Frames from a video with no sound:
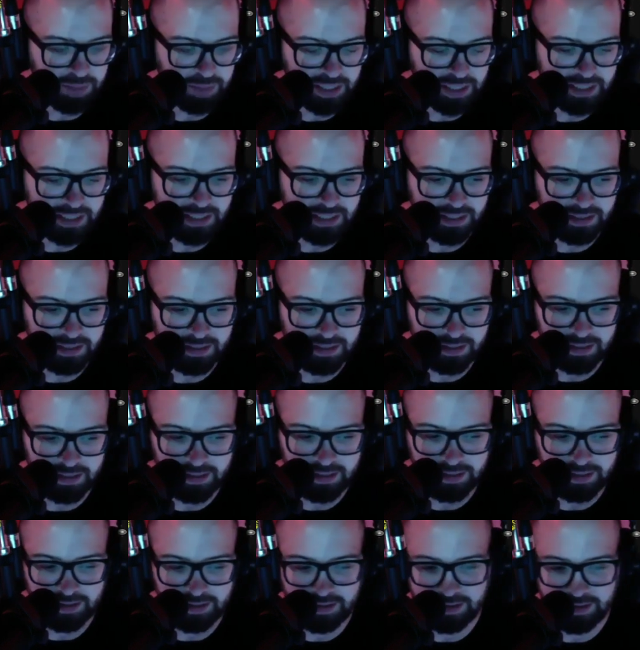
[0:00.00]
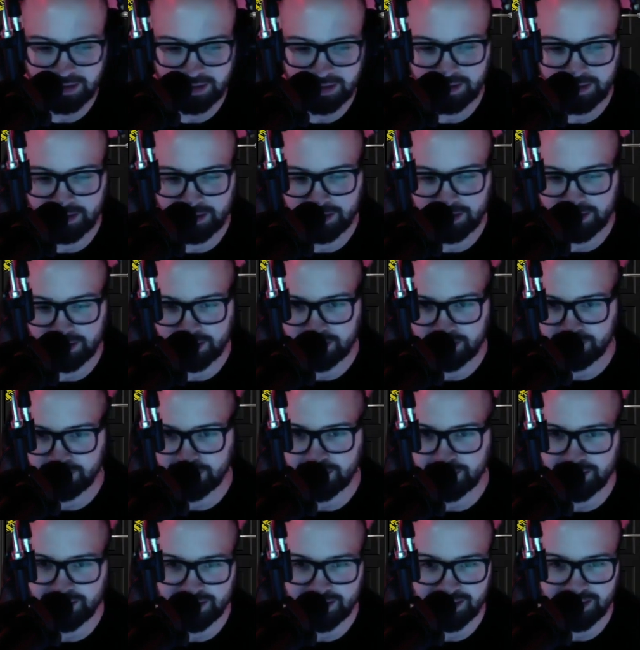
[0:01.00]
Basically,
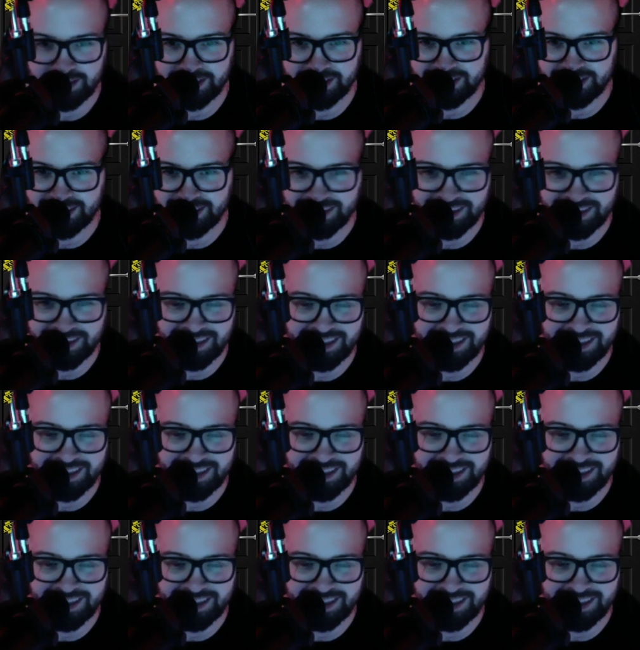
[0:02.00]
the